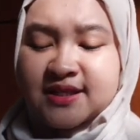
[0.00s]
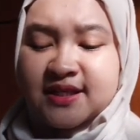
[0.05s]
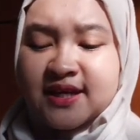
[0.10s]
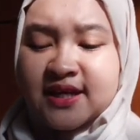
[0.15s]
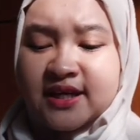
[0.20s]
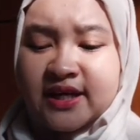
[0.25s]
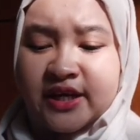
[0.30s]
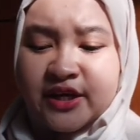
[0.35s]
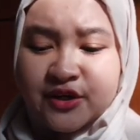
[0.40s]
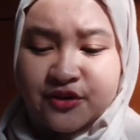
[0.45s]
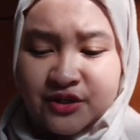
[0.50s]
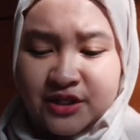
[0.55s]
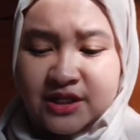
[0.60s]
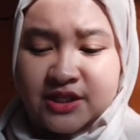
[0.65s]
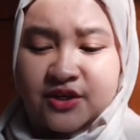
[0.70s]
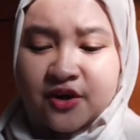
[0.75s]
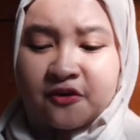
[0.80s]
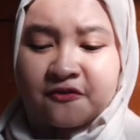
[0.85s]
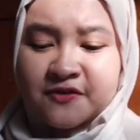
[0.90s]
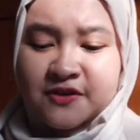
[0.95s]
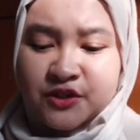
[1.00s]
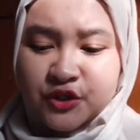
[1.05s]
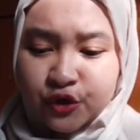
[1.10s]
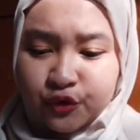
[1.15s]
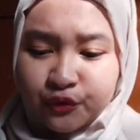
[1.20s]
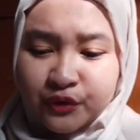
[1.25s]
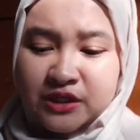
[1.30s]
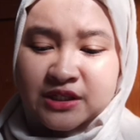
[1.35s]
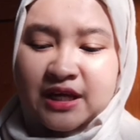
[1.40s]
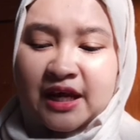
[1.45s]
the uses of
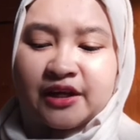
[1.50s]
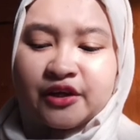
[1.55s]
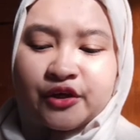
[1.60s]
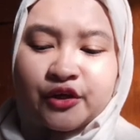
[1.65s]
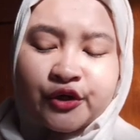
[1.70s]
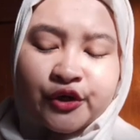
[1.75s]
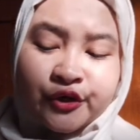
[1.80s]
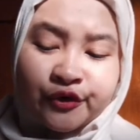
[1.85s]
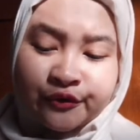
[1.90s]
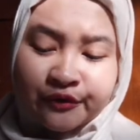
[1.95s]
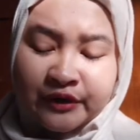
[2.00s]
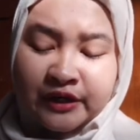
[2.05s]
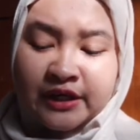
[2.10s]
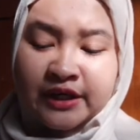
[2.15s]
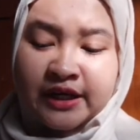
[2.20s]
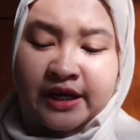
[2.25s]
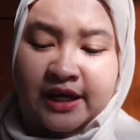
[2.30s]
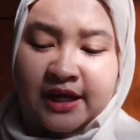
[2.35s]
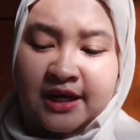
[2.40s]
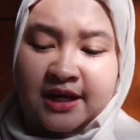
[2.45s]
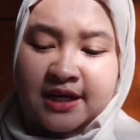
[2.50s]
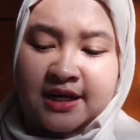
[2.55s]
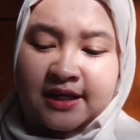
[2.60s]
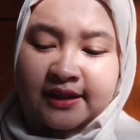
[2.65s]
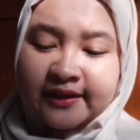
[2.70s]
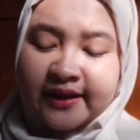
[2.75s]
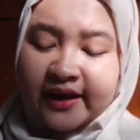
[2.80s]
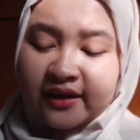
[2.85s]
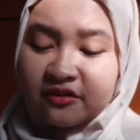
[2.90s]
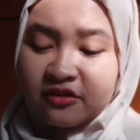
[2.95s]
stories and current
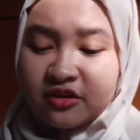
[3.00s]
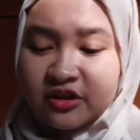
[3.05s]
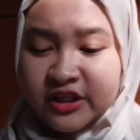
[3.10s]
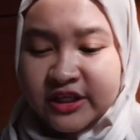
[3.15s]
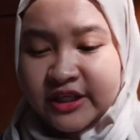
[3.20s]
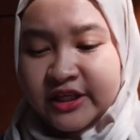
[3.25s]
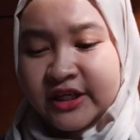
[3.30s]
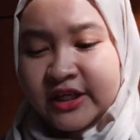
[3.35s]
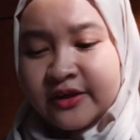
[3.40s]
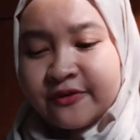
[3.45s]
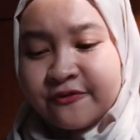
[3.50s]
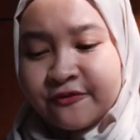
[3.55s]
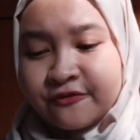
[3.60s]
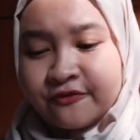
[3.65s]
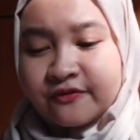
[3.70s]
technology